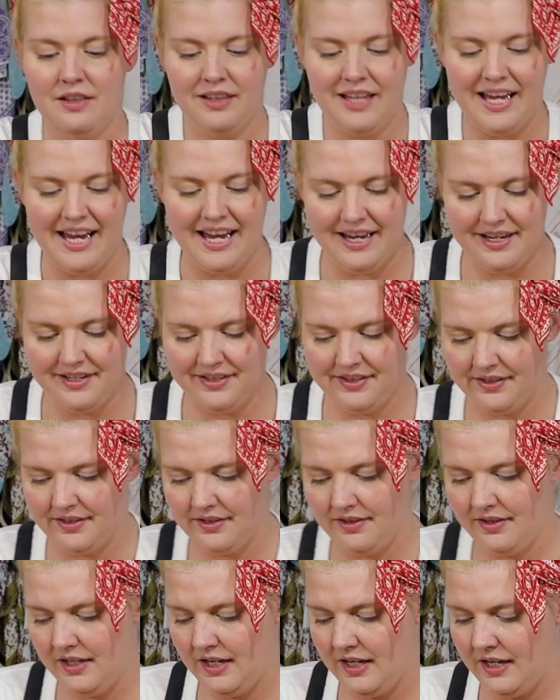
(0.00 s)
last
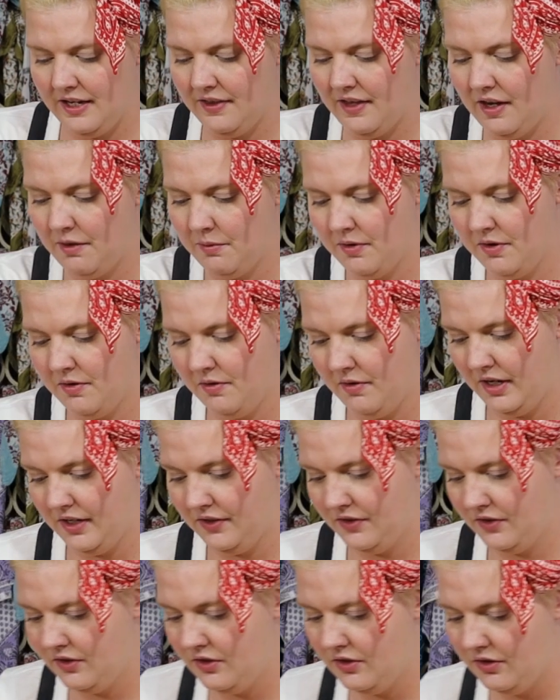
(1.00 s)
thing that we're going
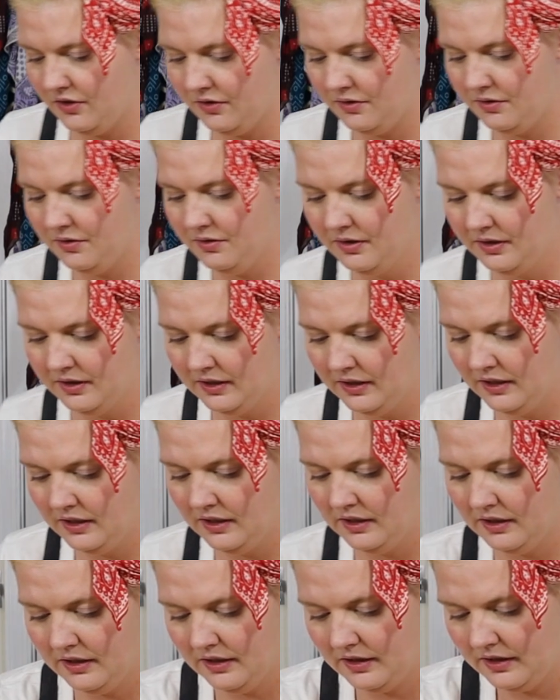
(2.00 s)
to do
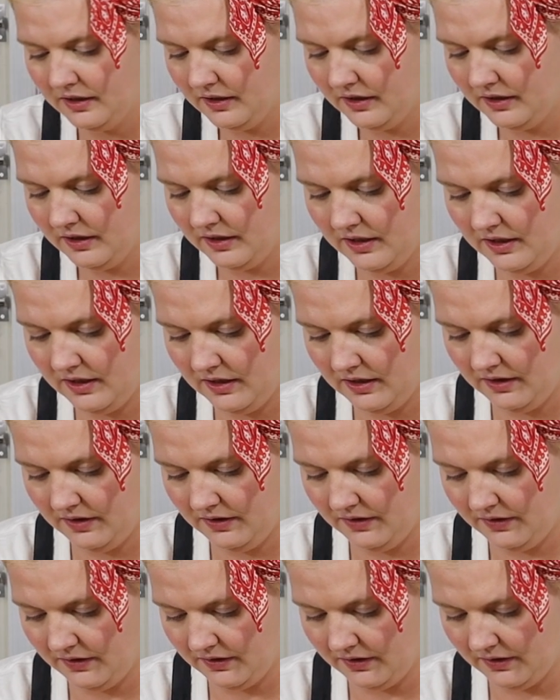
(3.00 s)

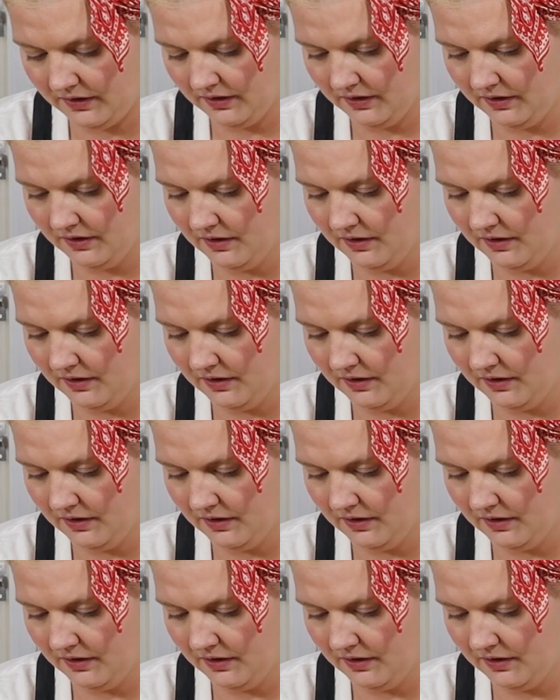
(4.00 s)
is